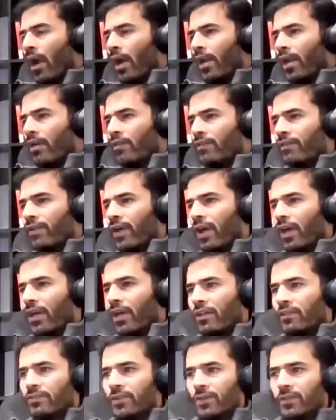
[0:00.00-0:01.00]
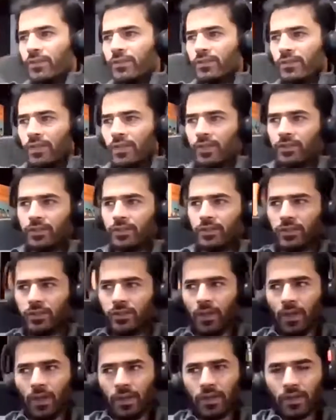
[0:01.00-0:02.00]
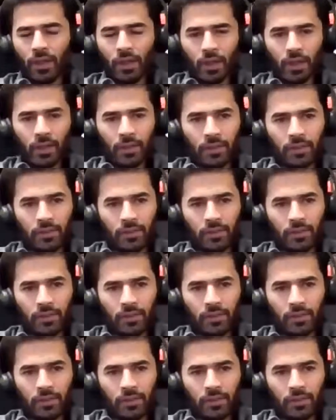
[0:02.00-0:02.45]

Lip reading: not a fan of those things. I think